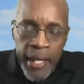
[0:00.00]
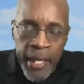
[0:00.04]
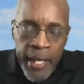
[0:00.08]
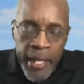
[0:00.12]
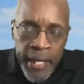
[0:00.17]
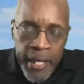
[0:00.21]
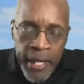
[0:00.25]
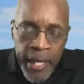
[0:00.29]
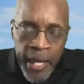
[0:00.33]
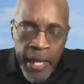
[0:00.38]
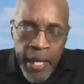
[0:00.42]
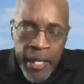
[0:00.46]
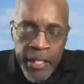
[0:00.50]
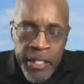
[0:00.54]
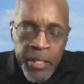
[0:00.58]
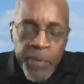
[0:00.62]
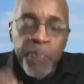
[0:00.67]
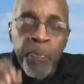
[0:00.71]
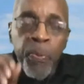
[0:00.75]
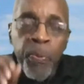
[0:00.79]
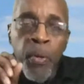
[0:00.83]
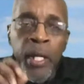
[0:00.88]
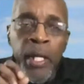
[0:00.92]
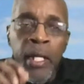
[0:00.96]
a
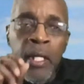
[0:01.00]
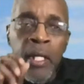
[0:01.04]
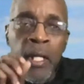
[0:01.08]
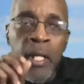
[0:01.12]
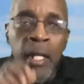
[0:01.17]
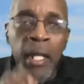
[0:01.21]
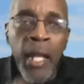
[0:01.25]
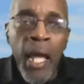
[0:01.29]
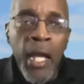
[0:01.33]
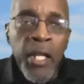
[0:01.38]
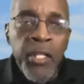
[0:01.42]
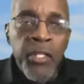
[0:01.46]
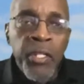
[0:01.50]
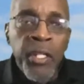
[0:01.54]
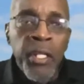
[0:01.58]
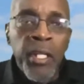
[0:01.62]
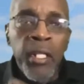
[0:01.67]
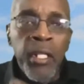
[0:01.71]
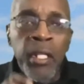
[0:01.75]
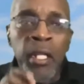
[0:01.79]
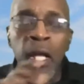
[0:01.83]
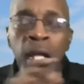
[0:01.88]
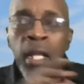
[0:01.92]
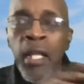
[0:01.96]
spring
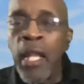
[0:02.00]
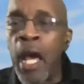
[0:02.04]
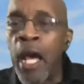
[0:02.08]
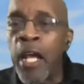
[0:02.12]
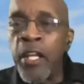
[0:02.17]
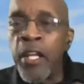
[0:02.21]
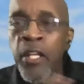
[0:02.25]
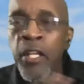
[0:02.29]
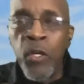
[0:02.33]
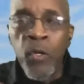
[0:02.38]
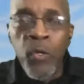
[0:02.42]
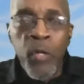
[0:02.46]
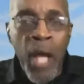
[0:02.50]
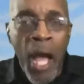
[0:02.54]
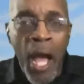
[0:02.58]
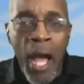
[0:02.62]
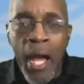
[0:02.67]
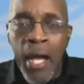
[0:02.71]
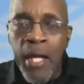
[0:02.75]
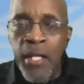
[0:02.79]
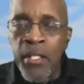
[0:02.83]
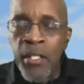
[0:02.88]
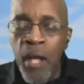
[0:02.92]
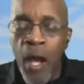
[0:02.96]
election, a lot of you
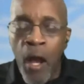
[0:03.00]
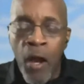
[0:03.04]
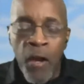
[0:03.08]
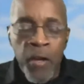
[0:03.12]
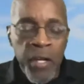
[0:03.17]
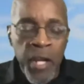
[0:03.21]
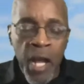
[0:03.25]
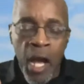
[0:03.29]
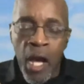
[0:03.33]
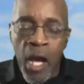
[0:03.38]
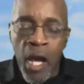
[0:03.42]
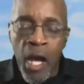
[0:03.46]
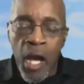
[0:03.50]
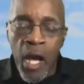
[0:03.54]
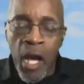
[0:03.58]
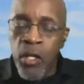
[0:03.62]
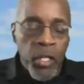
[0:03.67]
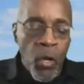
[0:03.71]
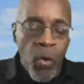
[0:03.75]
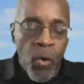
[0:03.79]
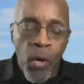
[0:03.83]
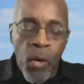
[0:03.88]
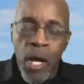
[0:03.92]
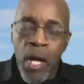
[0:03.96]
guys are not going to
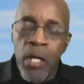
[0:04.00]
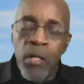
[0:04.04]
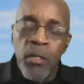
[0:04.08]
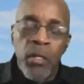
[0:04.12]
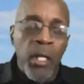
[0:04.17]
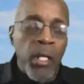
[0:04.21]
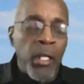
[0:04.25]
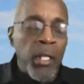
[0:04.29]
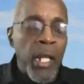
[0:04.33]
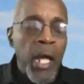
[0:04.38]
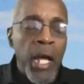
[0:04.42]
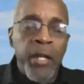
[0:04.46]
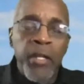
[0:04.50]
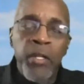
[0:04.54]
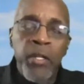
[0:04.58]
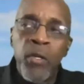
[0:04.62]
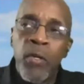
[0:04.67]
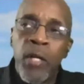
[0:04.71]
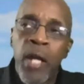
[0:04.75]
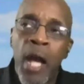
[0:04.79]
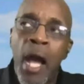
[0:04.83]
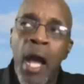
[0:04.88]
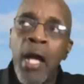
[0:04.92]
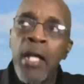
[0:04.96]
go out. A lot of you
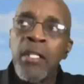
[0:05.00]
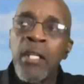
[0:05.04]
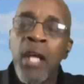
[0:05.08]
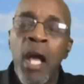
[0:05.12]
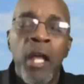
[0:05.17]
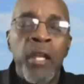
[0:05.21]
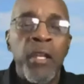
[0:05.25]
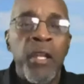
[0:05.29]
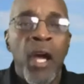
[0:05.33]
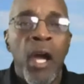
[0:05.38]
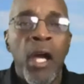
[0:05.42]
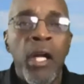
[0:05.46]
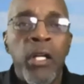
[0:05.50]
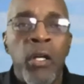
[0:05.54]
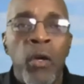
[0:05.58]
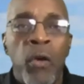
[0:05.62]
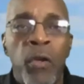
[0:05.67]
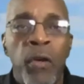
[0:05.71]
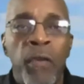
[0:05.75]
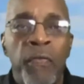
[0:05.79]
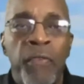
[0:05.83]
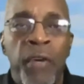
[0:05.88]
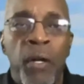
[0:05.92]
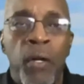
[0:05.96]
guys are not going
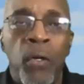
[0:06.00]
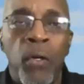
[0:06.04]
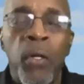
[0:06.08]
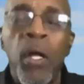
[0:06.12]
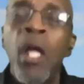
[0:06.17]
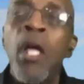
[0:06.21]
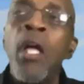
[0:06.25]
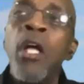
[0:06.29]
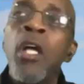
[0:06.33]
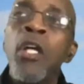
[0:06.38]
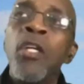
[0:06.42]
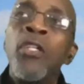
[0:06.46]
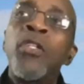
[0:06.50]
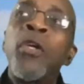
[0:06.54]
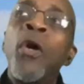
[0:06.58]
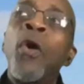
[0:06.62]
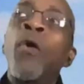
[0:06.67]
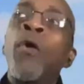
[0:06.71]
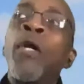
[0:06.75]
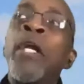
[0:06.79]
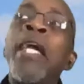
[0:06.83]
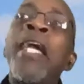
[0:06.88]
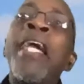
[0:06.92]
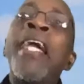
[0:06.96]
to vote.
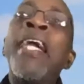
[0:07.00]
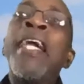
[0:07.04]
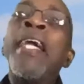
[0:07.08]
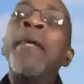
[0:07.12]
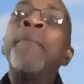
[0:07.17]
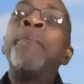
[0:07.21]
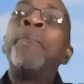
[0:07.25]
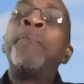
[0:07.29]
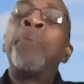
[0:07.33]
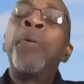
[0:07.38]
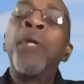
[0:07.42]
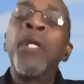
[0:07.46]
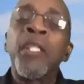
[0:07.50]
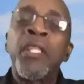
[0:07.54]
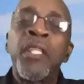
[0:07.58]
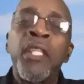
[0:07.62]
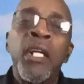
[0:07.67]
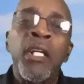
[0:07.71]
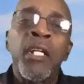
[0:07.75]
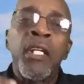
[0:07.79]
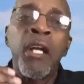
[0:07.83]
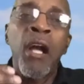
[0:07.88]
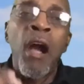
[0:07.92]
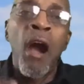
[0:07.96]
So he put
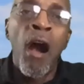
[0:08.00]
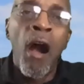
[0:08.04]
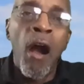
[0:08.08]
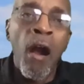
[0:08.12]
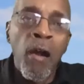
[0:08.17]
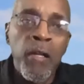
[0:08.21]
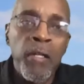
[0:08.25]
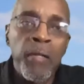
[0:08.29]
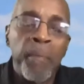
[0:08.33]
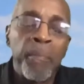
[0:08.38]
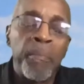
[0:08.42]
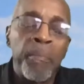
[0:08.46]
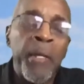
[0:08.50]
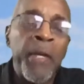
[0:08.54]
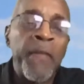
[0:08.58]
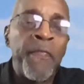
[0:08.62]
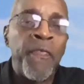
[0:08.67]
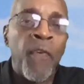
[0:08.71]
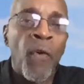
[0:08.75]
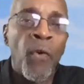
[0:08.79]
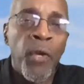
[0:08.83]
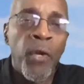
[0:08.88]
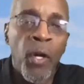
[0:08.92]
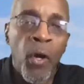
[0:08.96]
the cart
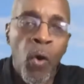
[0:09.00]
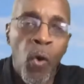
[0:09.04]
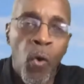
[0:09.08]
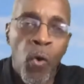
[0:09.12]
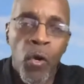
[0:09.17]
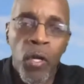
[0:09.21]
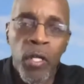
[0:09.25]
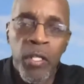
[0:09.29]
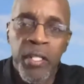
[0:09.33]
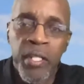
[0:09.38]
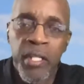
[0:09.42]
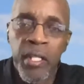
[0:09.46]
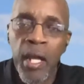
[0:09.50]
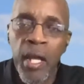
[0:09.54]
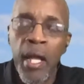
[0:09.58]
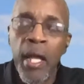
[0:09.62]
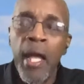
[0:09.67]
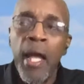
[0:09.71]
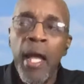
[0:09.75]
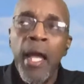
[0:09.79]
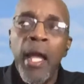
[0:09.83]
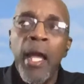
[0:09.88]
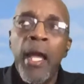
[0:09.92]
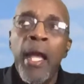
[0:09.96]
before the horse
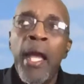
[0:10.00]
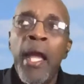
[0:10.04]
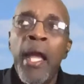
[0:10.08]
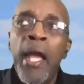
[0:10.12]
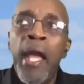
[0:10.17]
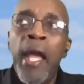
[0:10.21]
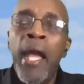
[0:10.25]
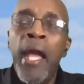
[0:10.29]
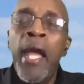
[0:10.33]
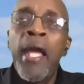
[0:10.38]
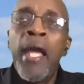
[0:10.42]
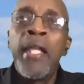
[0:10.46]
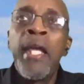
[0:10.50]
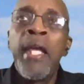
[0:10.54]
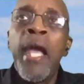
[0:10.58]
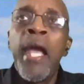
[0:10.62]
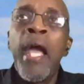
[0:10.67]
and